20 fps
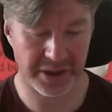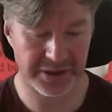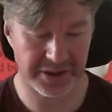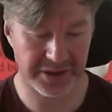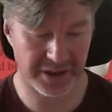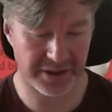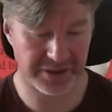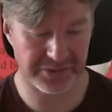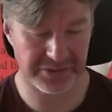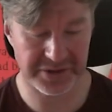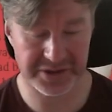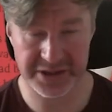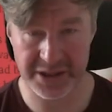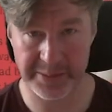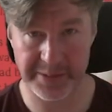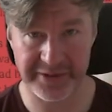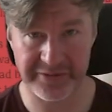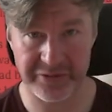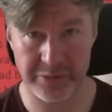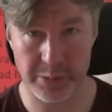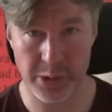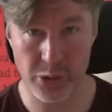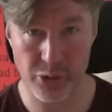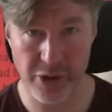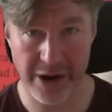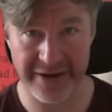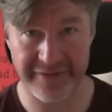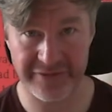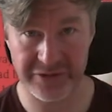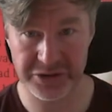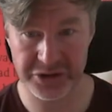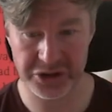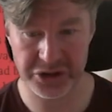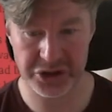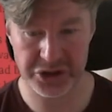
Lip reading: and the other is coming from a raven's